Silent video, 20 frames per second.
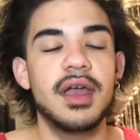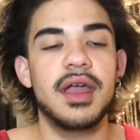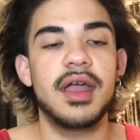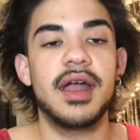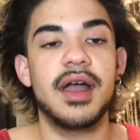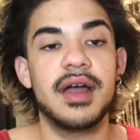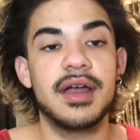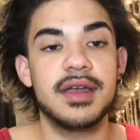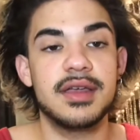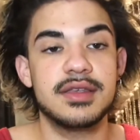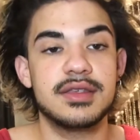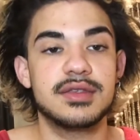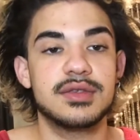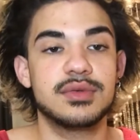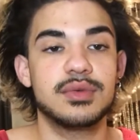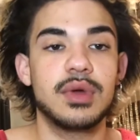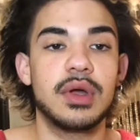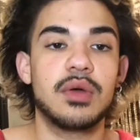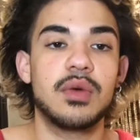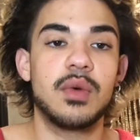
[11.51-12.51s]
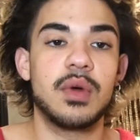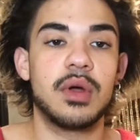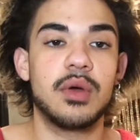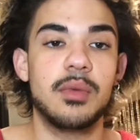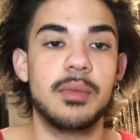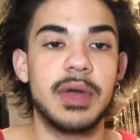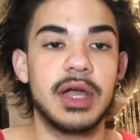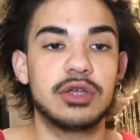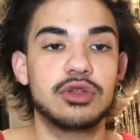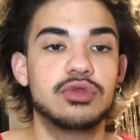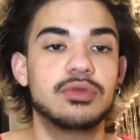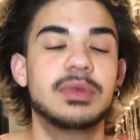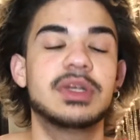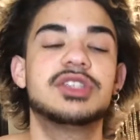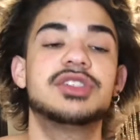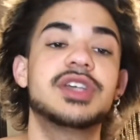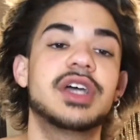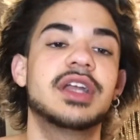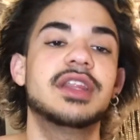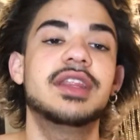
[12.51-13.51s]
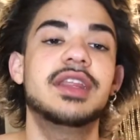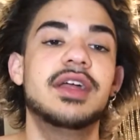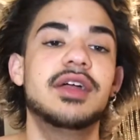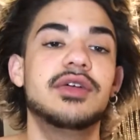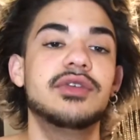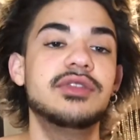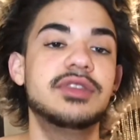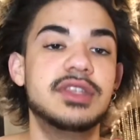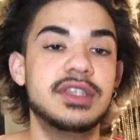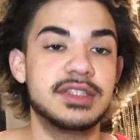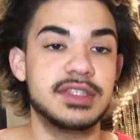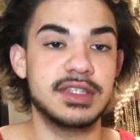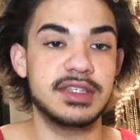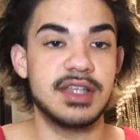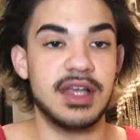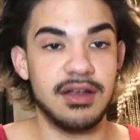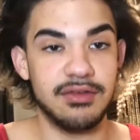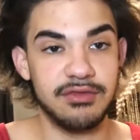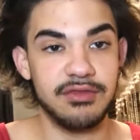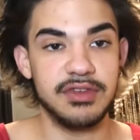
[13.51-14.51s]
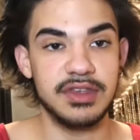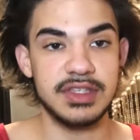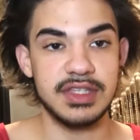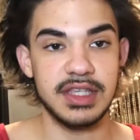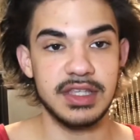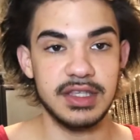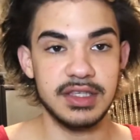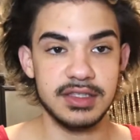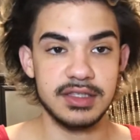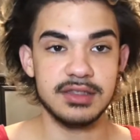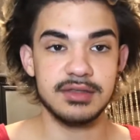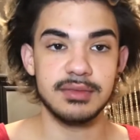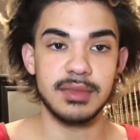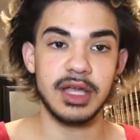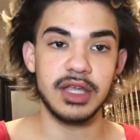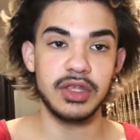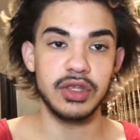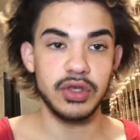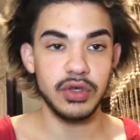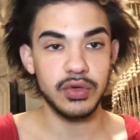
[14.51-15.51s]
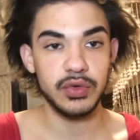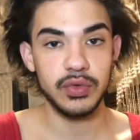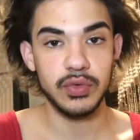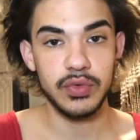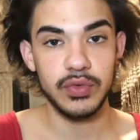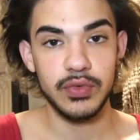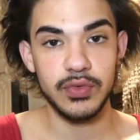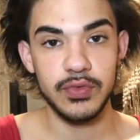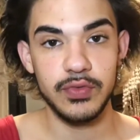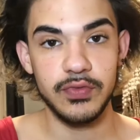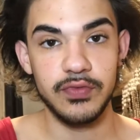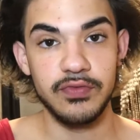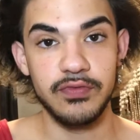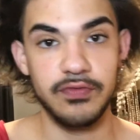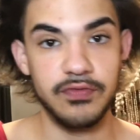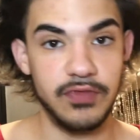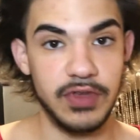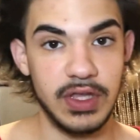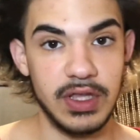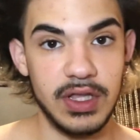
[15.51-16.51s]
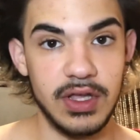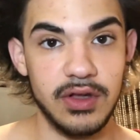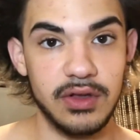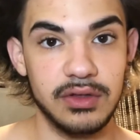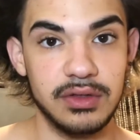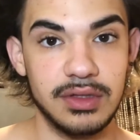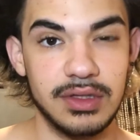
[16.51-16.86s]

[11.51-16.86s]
guys, welcome back to my channel. This is Anfis and this is my new video.